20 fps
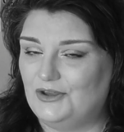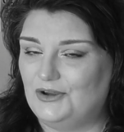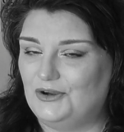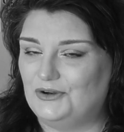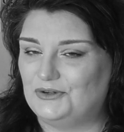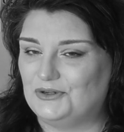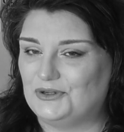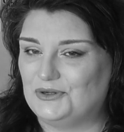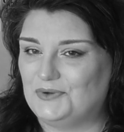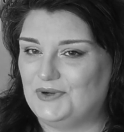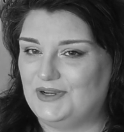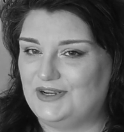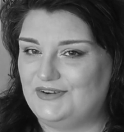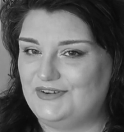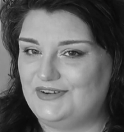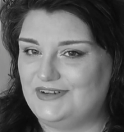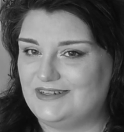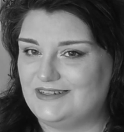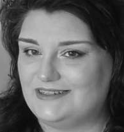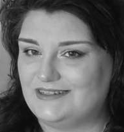on
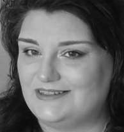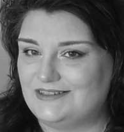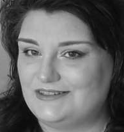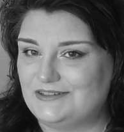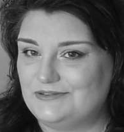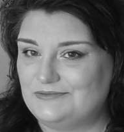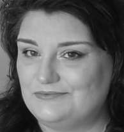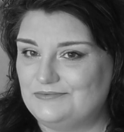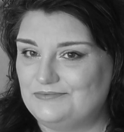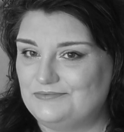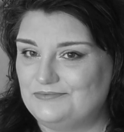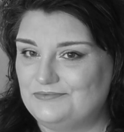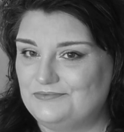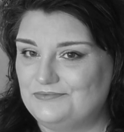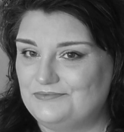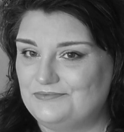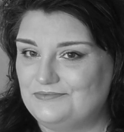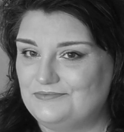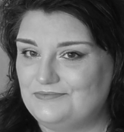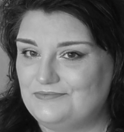Aquarius.
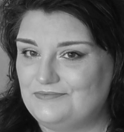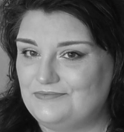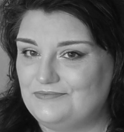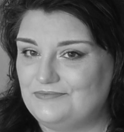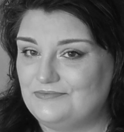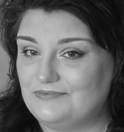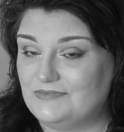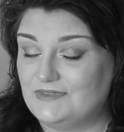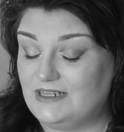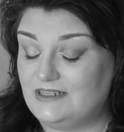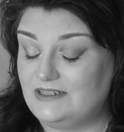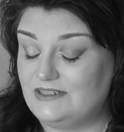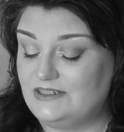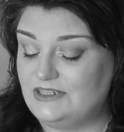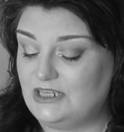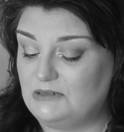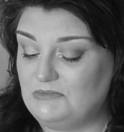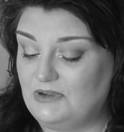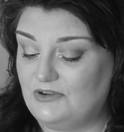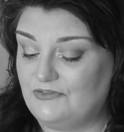
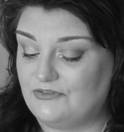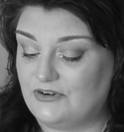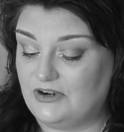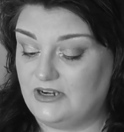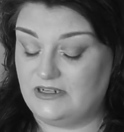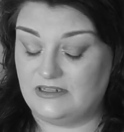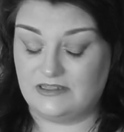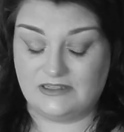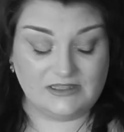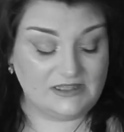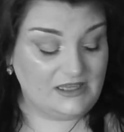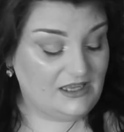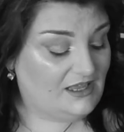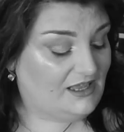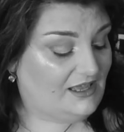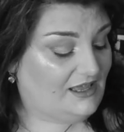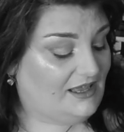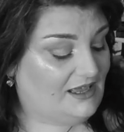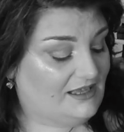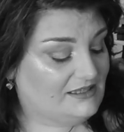So, my friends,
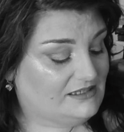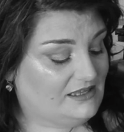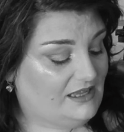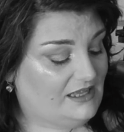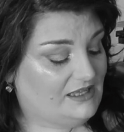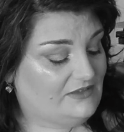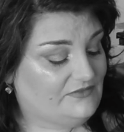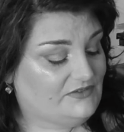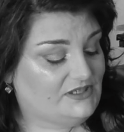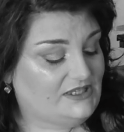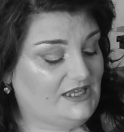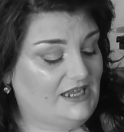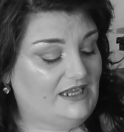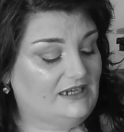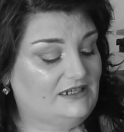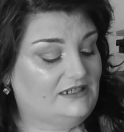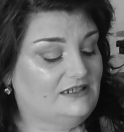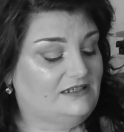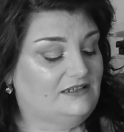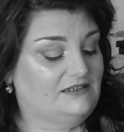as I have
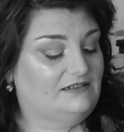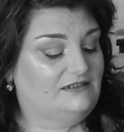said